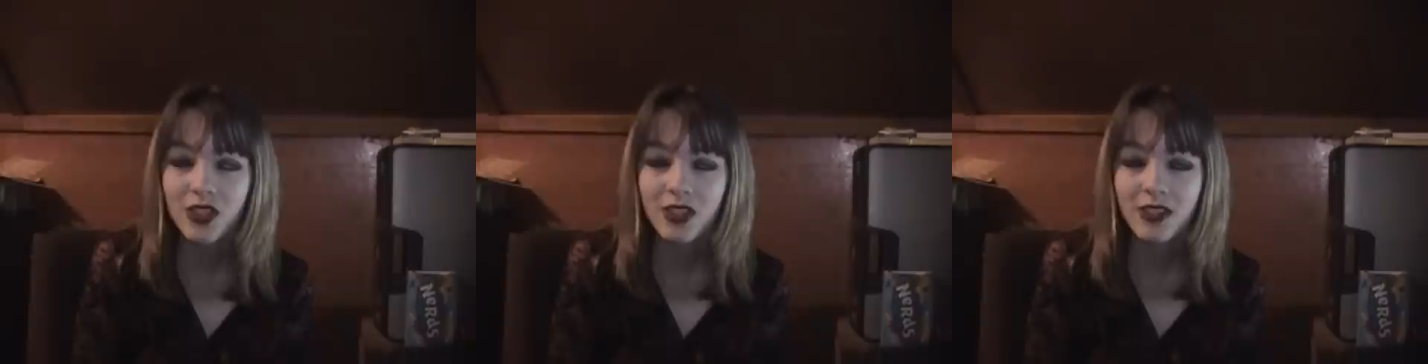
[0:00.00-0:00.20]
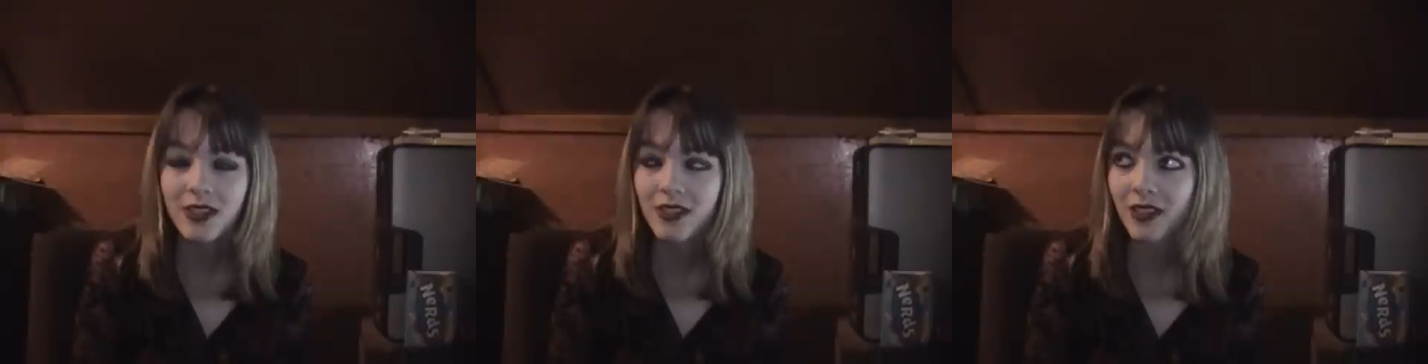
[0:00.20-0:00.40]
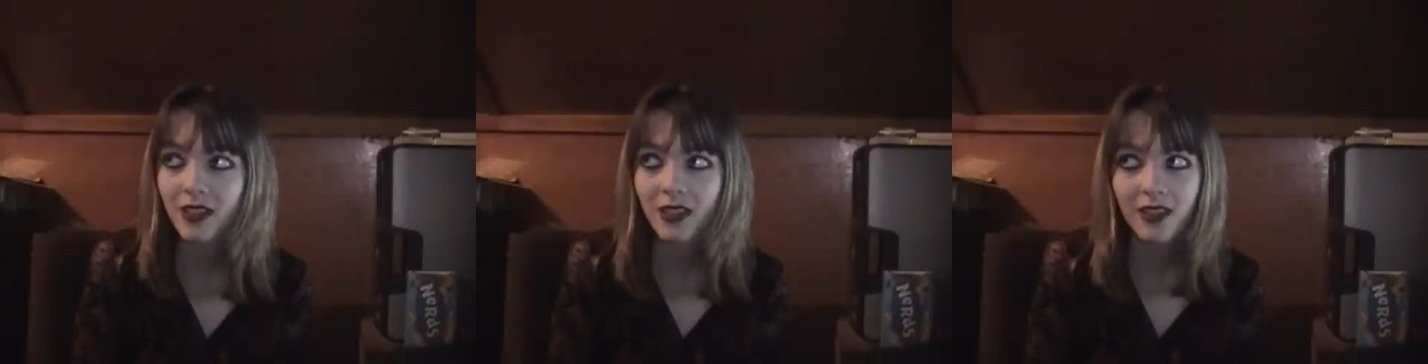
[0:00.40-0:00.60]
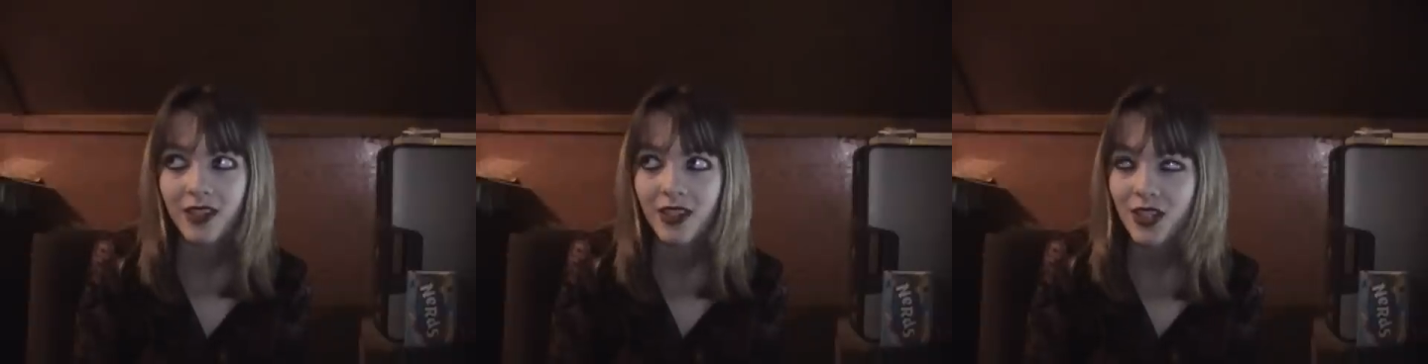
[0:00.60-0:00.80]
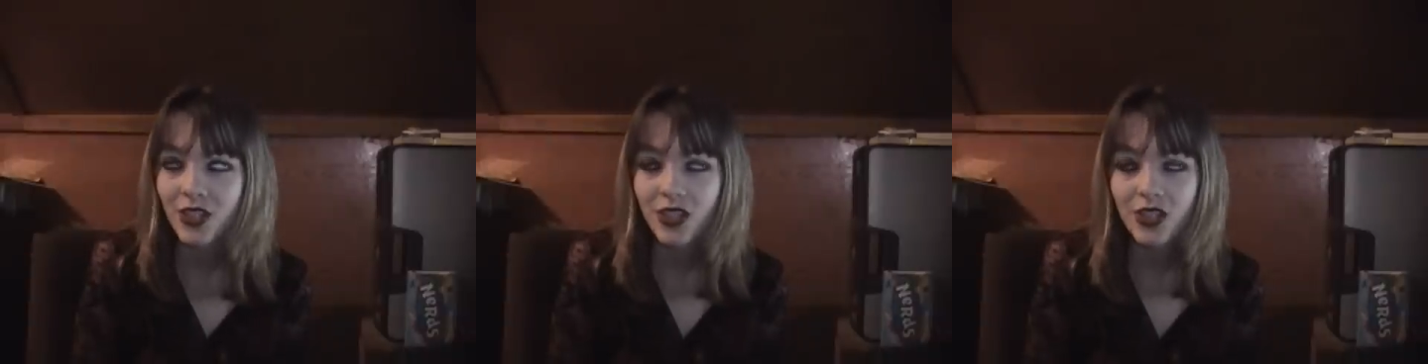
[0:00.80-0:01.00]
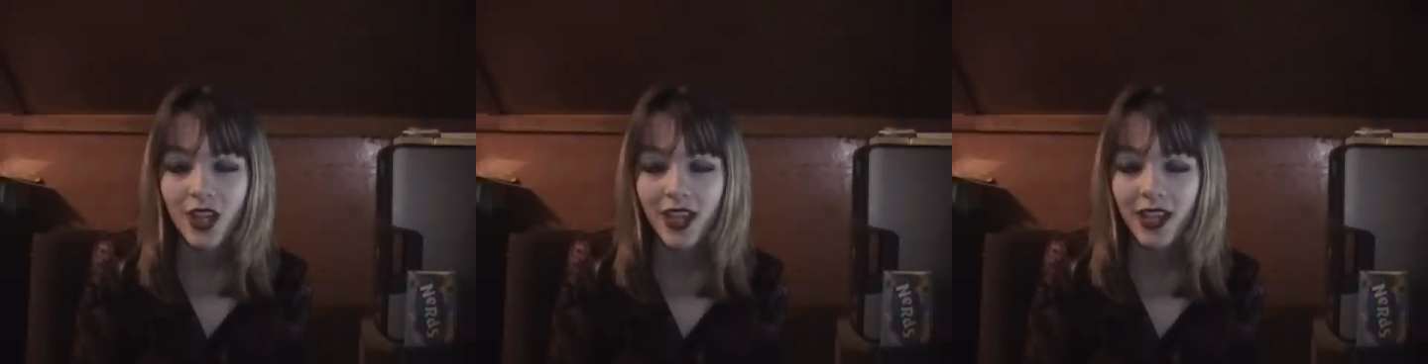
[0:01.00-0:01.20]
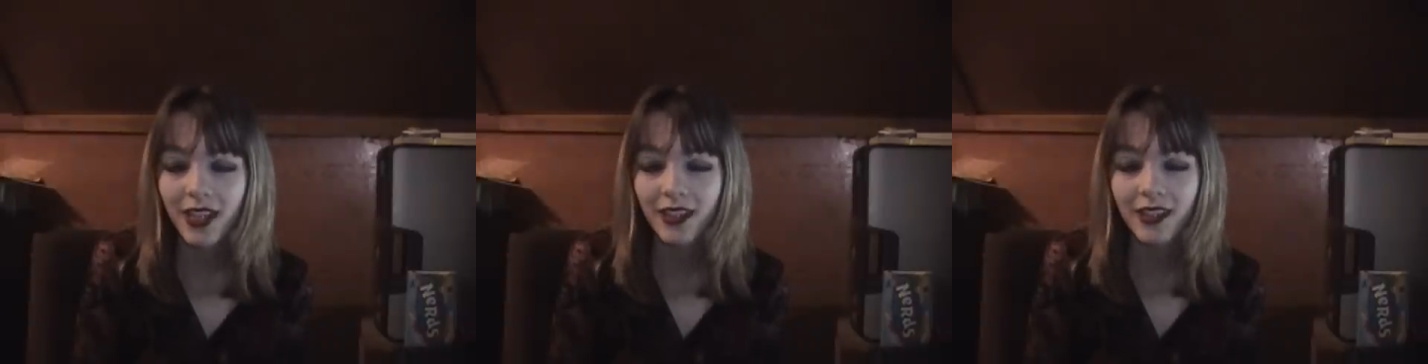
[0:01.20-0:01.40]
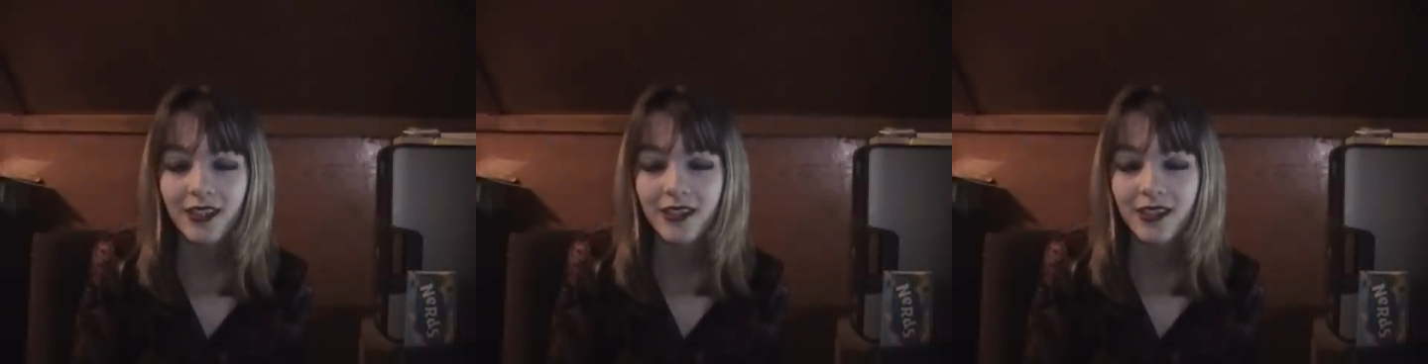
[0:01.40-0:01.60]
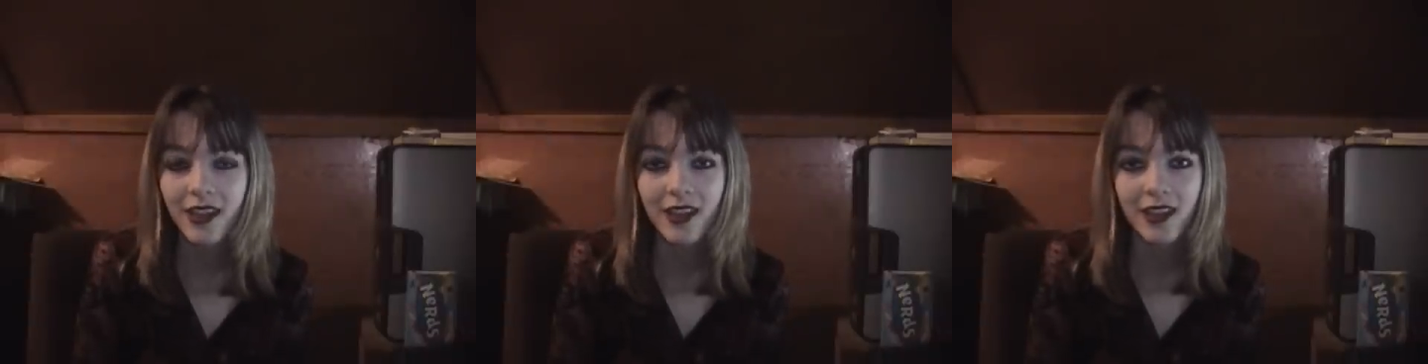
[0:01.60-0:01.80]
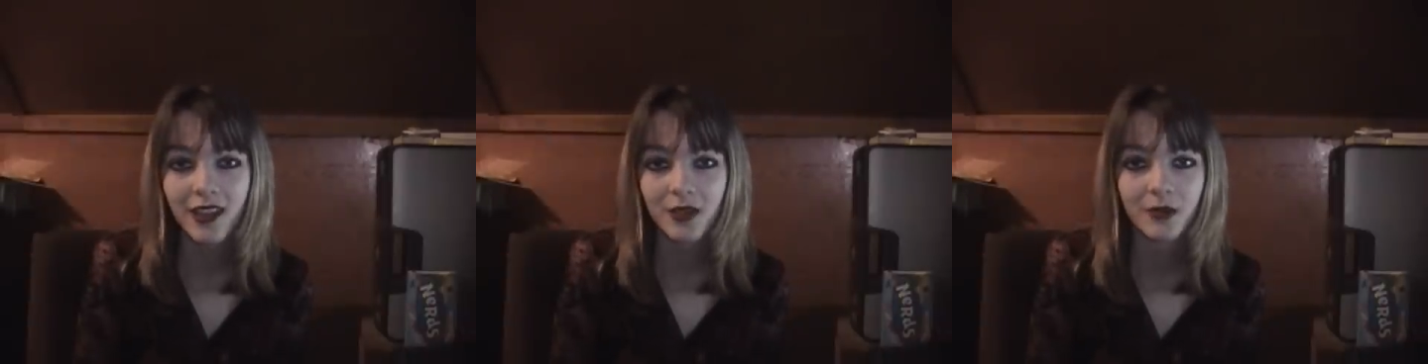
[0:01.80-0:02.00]
just shaking his
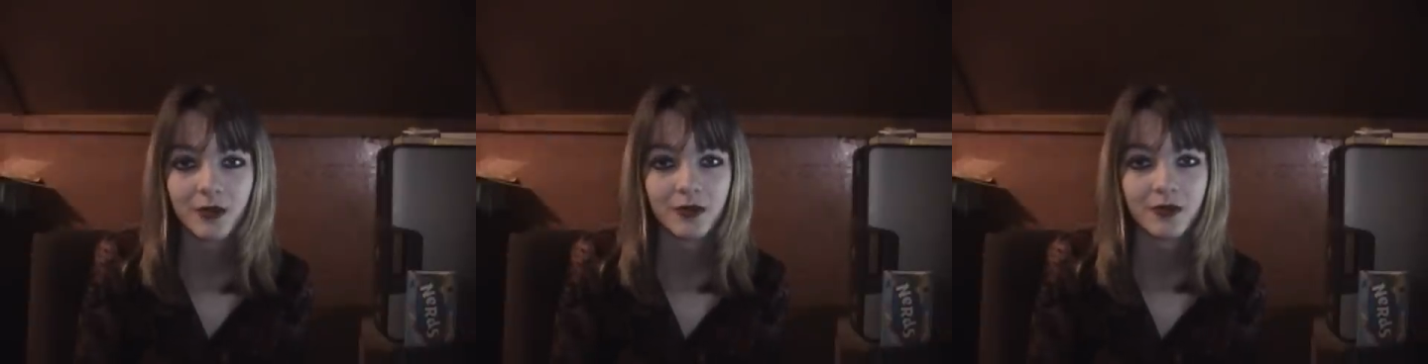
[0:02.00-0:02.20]
head.